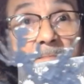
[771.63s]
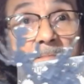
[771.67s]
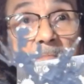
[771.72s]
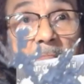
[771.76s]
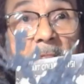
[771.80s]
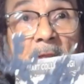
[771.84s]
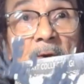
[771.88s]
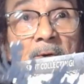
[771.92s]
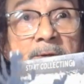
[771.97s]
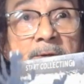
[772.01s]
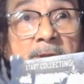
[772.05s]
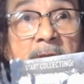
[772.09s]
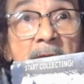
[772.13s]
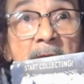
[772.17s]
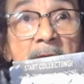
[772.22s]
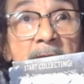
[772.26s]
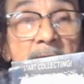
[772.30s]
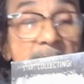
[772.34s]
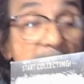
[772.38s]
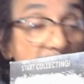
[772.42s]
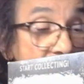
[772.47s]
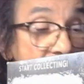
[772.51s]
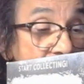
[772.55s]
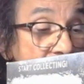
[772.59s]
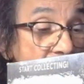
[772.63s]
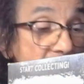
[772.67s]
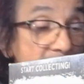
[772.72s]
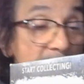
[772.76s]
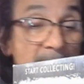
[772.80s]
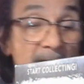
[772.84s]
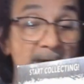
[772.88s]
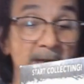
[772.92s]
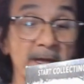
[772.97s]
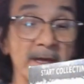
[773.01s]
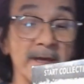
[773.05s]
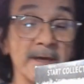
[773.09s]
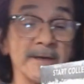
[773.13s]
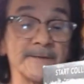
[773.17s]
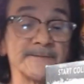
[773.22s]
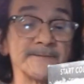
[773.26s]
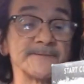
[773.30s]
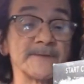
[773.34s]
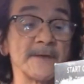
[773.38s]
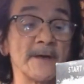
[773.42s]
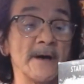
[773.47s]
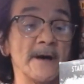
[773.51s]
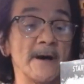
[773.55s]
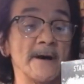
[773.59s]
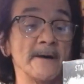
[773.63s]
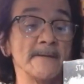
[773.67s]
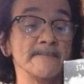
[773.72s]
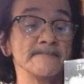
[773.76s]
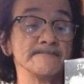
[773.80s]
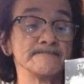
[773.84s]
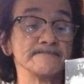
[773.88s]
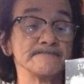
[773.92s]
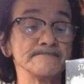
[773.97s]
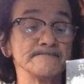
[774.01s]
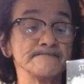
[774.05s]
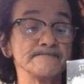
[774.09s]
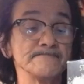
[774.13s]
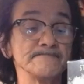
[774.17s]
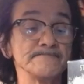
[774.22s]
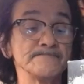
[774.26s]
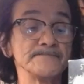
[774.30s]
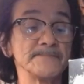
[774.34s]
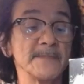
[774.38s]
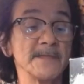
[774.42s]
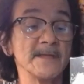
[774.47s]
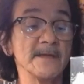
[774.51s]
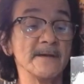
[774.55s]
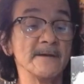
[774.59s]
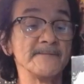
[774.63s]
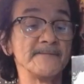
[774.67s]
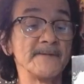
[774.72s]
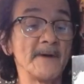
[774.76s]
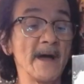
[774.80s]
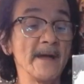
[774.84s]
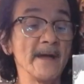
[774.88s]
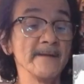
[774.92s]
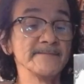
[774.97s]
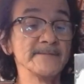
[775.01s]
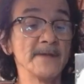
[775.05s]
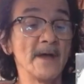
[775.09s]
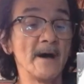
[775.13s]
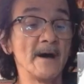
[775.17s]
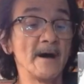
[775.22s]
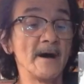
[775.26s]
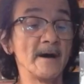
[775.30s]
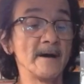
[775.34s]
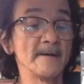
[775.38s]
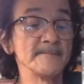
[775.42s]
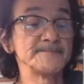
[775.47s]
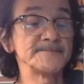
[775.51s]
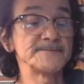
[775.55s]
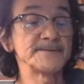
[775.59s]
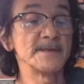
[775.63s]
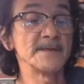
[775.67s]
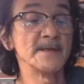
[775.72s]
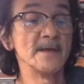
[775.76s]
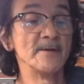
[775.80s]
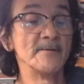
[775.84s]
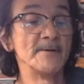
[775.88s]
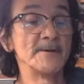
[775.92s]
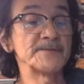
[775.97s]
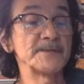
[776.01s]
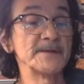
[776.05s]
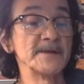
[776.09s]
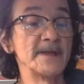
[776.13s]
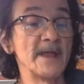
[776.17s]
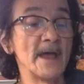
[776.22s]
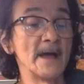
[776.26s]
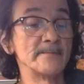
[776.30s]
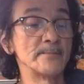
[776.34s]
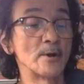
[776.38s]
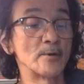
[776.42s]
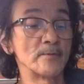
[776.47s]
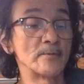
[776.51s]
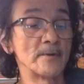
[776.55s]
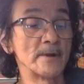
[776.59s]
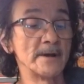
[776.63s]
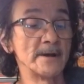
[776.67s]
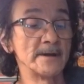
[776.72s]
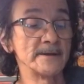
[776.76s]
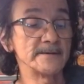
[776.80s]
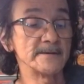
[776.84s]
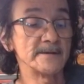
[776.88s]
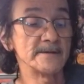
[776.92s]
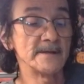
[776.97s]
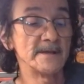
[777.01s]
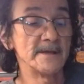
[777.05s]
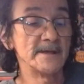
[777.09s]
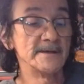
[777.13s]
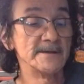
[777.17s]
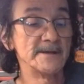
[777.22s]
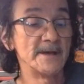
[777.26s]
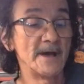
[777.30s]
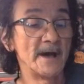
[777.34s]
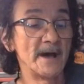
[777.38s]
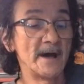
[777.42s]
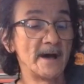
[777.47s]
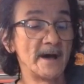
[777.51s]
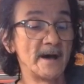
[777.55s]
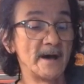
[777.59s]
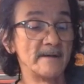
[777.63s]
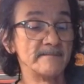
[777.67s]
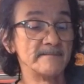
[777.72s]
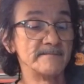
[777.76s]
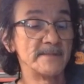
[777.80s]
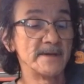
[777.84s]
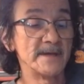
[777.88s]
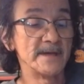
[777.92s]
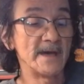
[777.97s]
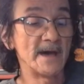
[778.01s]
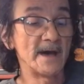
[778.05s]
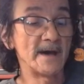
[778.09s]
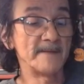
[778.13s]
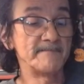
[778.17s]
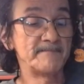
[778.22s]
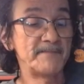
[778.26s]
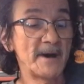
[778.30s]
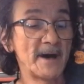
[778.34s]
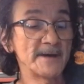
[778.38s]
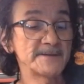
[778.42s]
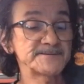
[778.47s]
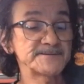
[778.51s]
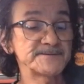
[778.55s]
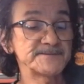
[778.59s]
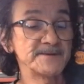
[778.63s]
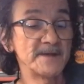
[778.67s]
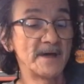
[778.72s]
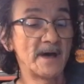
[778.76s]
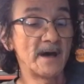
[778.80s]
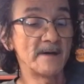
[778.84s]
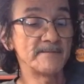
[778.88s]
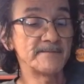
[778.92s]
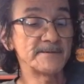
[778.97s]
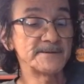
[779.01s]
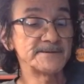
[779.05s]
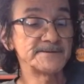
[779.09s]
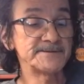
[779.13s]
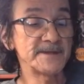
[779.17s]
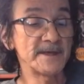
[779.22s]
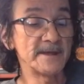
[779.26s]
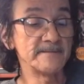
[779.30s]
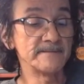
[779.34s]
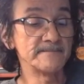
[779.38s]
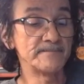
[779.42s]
Okay, and then it has 5 knobs with an ammo runt, a boss knob and 10